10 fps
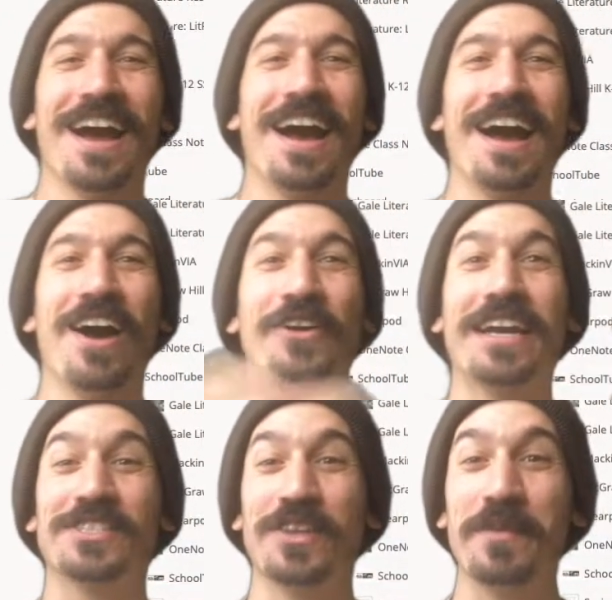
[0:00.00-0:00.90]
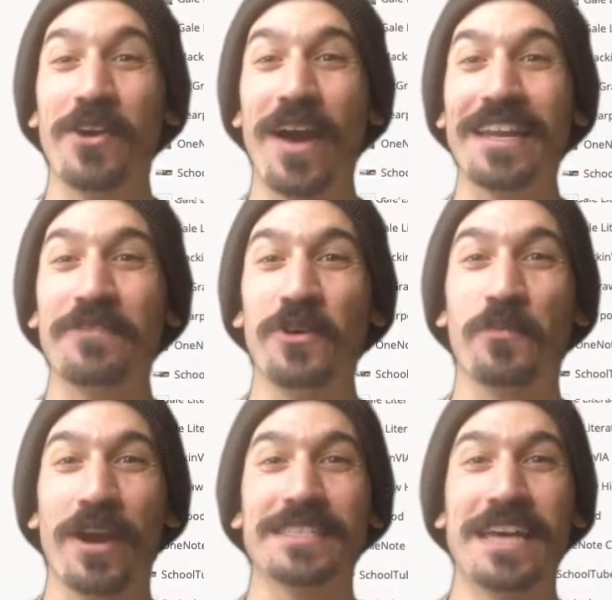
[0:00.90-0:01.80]
Okay, so let me go ahead and give you a
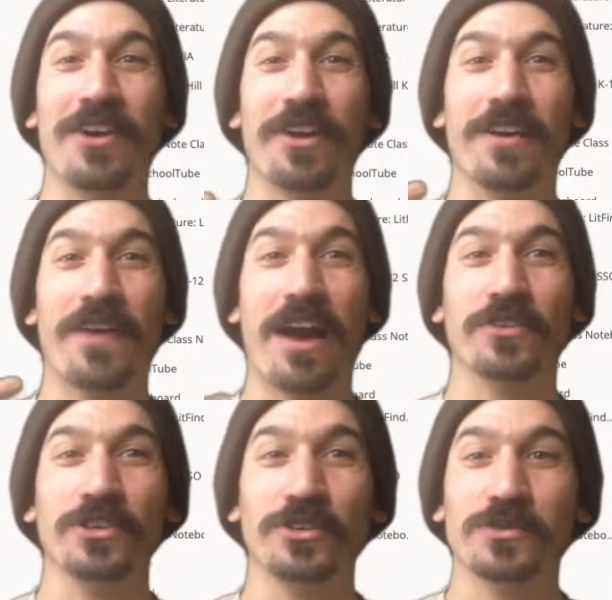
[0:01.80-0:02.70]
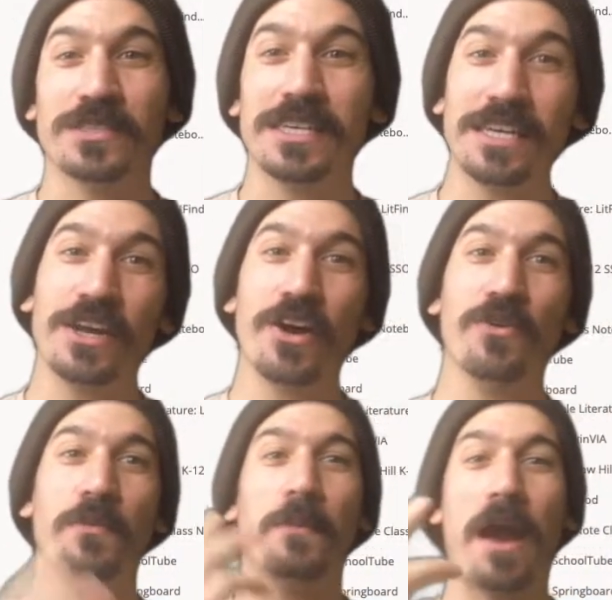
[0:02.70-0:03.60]
breakdown of how to use
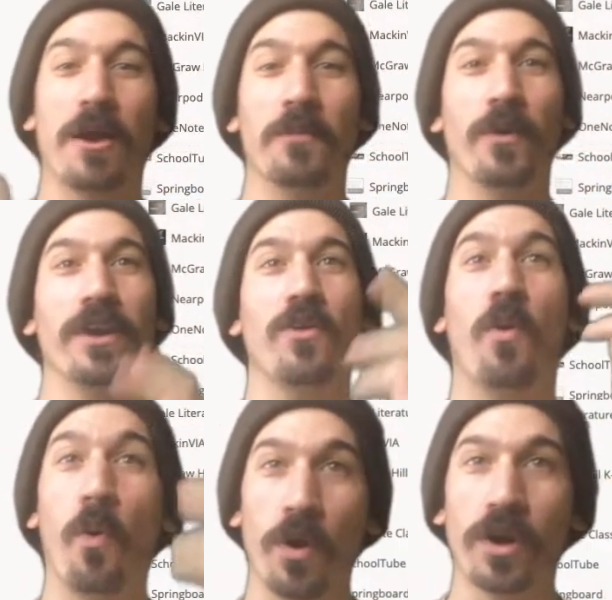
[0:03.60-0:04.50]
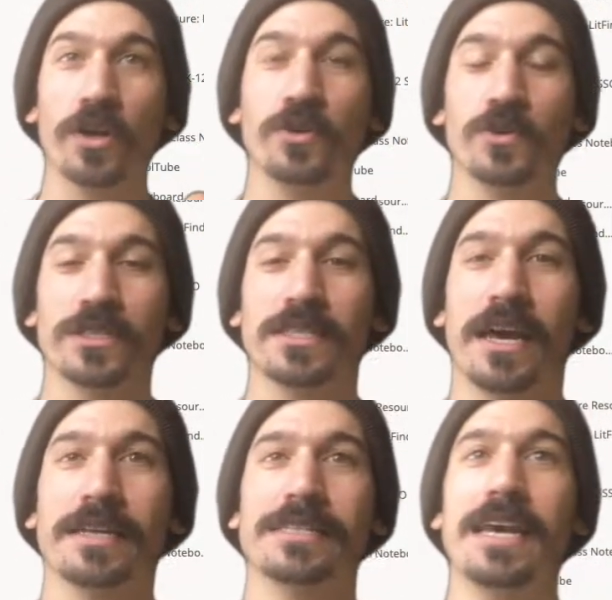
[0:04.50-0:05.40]
Keynote, PowerPoint, or Google
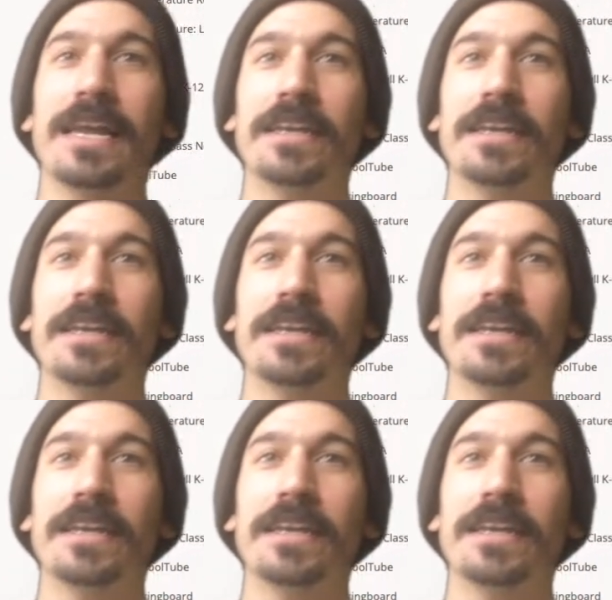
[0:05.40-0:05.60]
Slides.